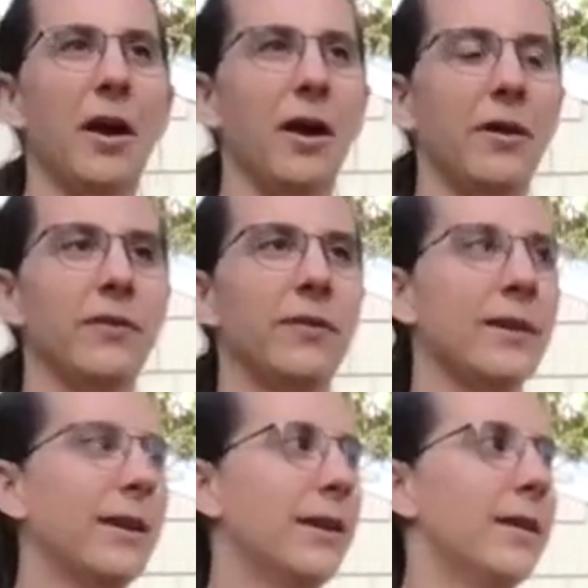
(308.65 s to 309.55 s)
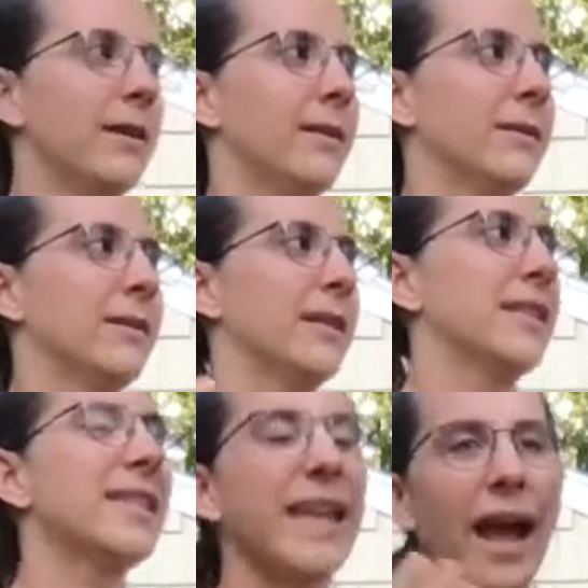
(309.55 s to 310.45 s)
of the
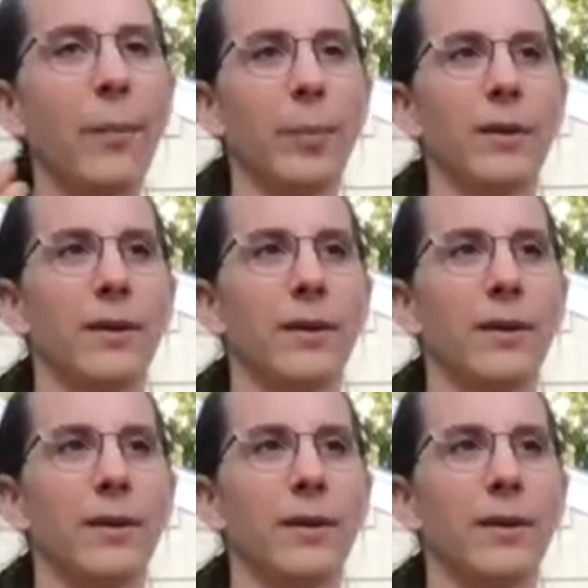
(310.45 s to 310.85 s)
snap